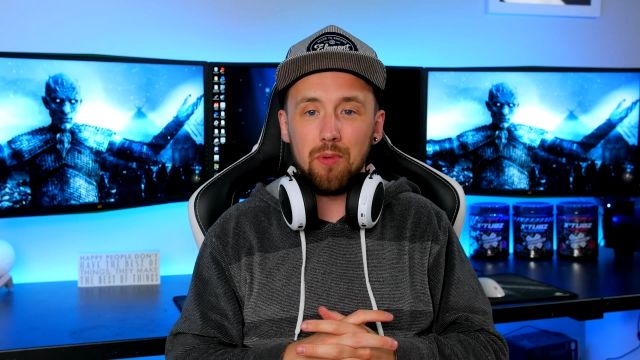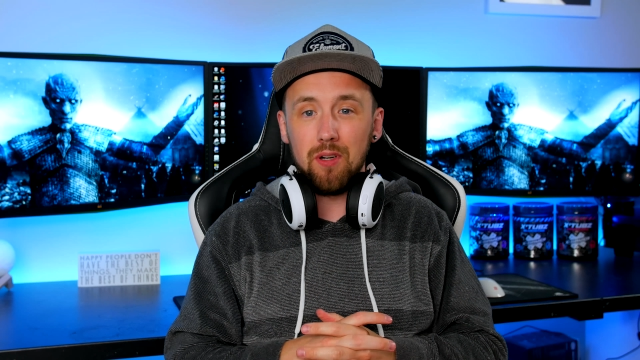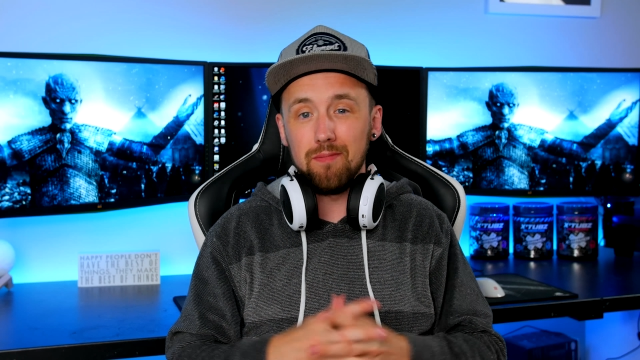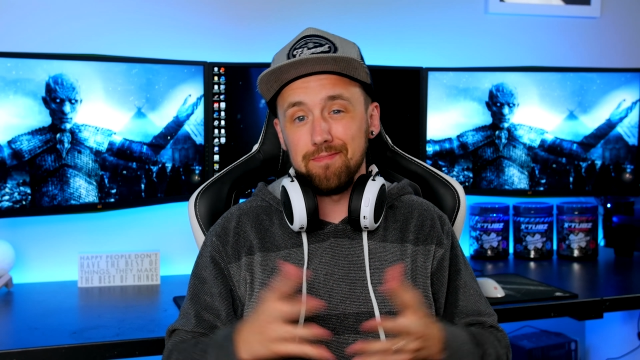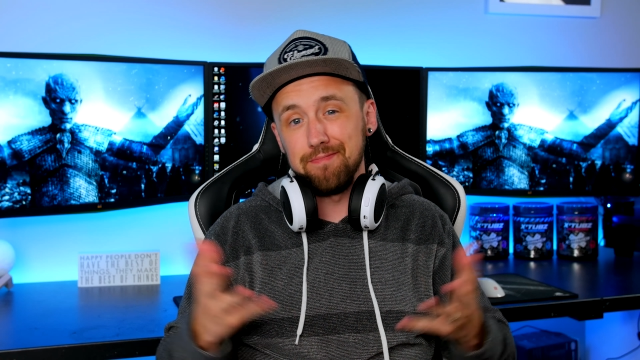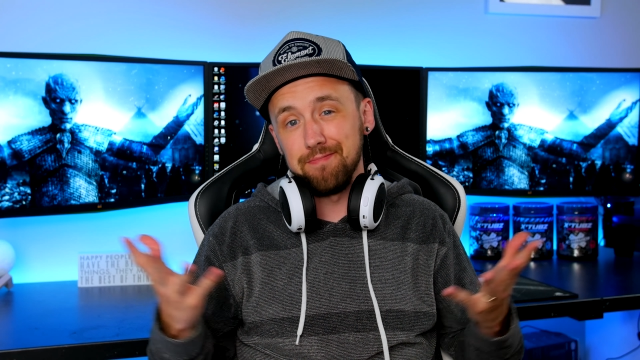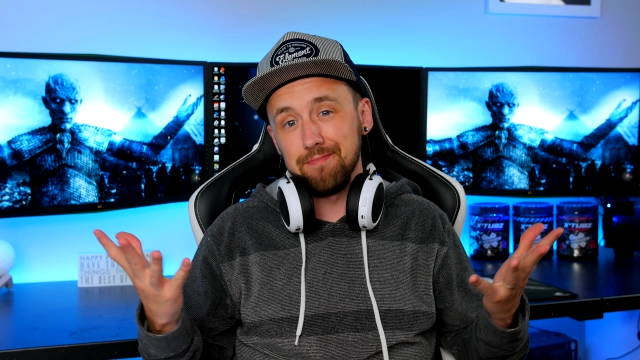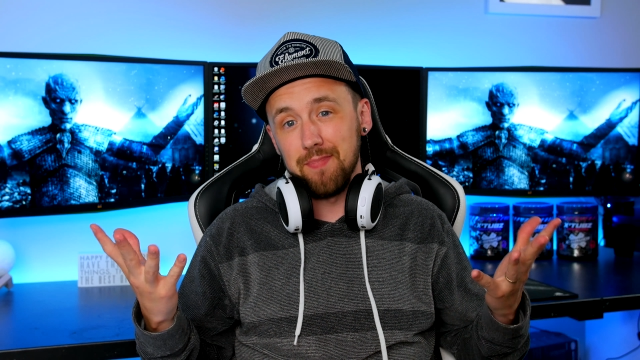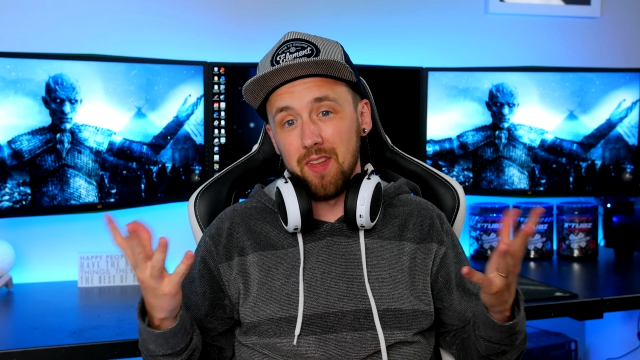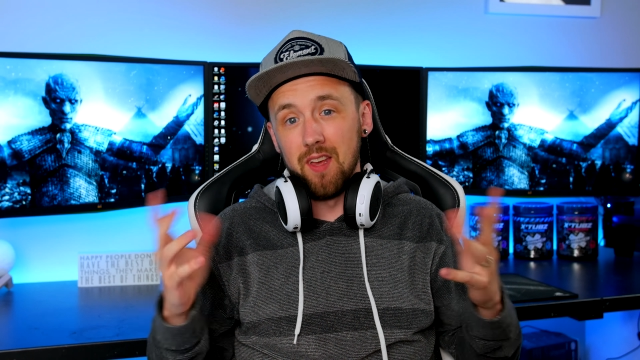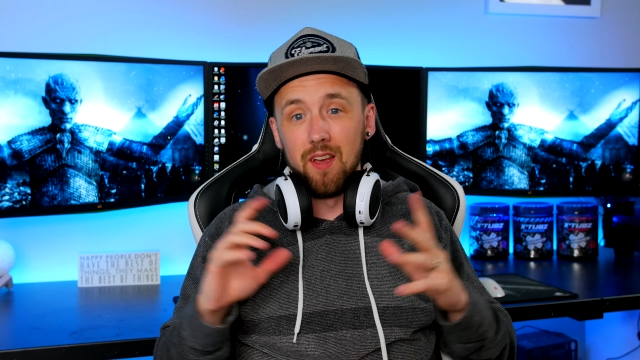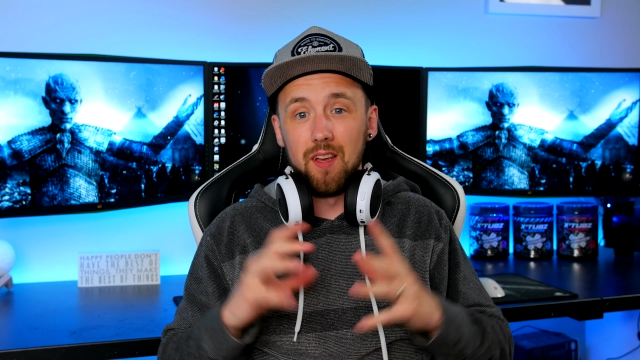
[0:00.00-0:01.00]
But
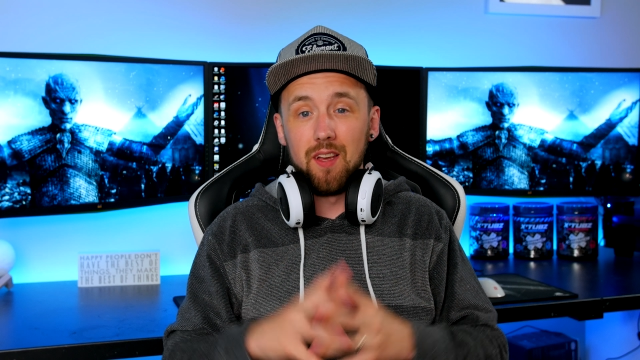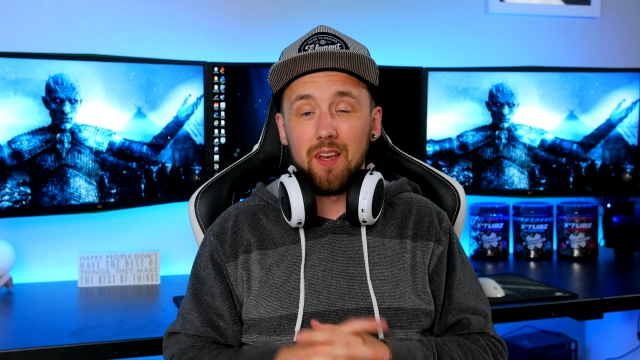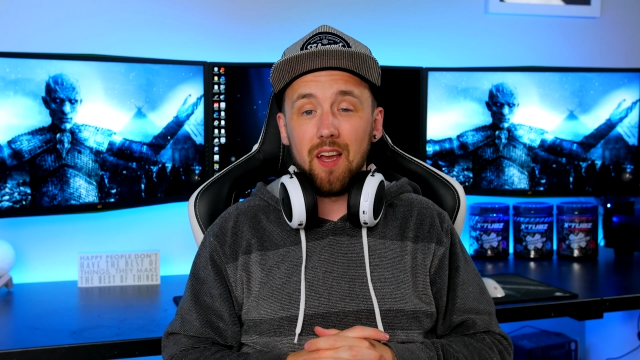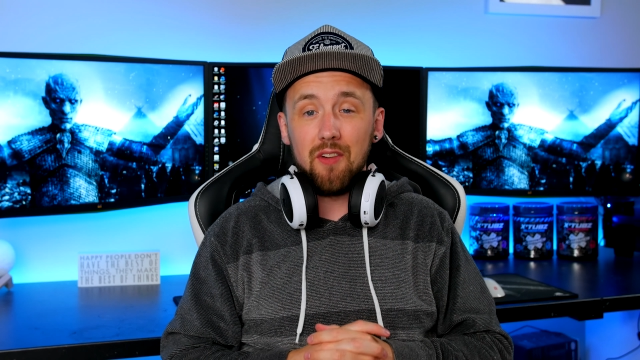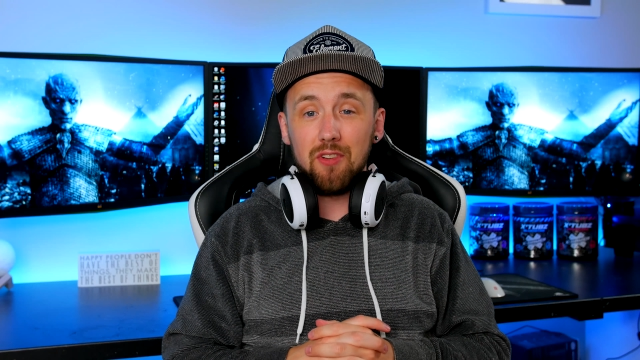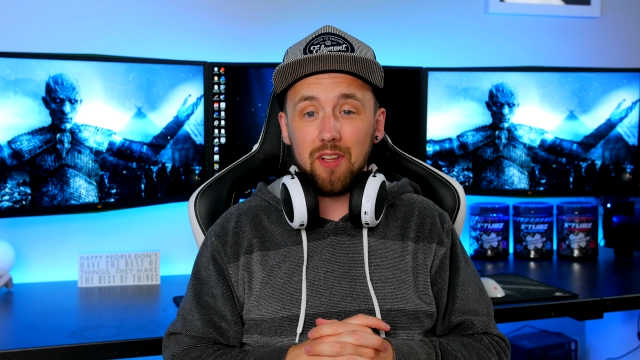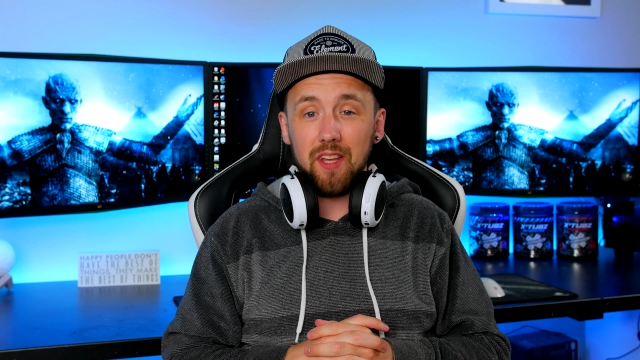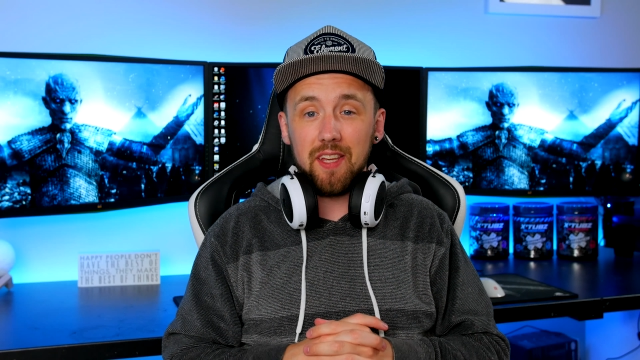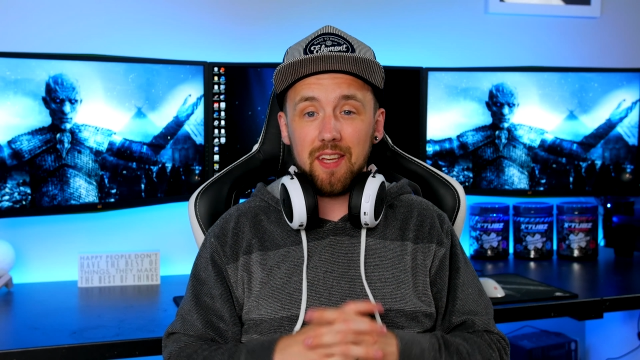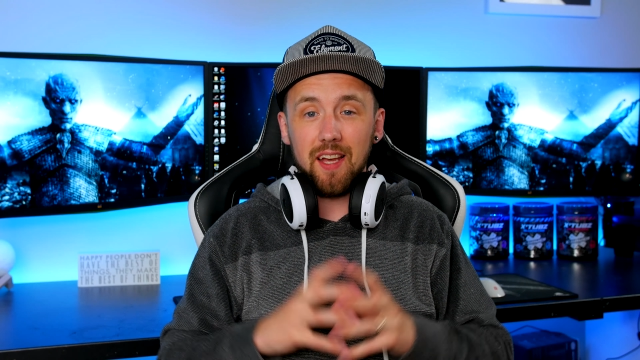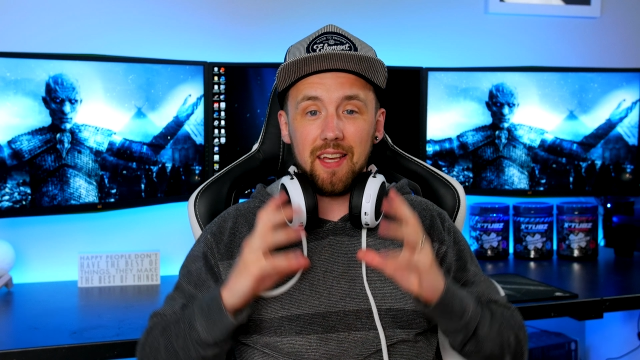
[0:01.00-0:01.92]
if you like it,